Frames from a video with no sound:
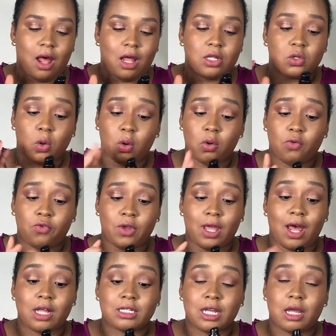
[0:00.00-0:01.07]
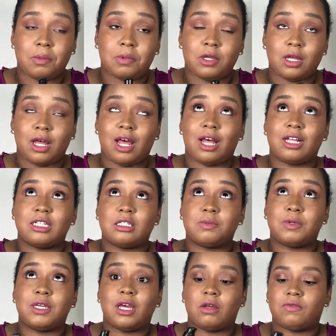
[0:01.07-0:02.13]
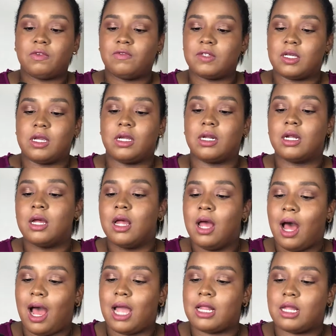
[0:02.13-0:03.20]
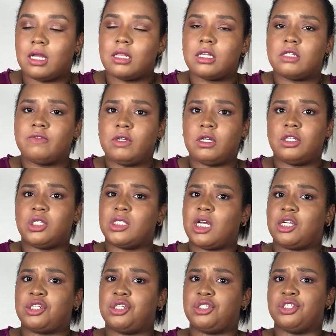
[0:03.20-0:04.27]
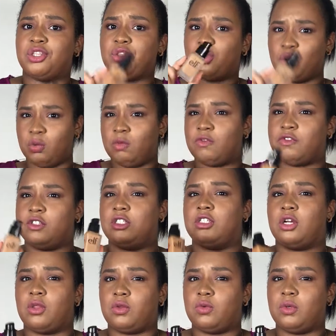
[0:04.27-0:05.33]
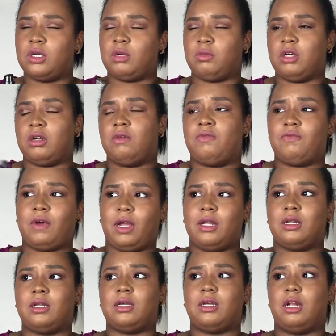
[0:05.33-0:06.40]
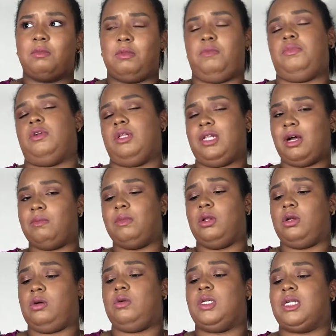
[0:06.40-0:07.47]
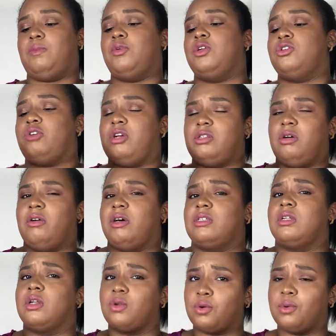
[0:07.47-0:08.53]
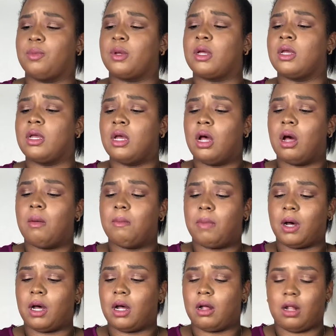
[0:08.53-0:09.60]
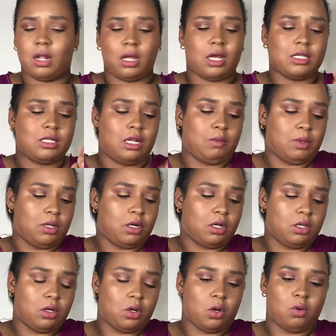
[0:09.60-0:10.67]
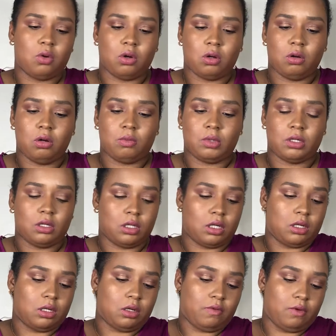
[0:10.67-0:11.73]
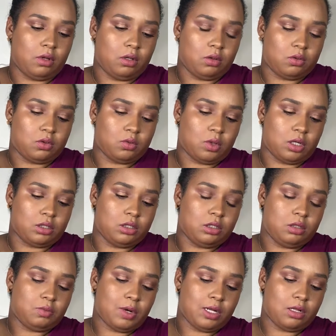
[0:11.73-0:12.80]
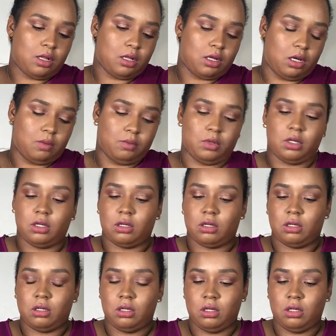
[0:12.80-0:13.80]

It's oil free, has SPF 15. I think this foundation is actually a dupe for another one. I'm gonna find it and I'm gonna put it down below because I'm pretty sure I saw it as a dupe. But like I said, I'm in the color Coco. I'm gonna like give it a little swatch. This is practically empty.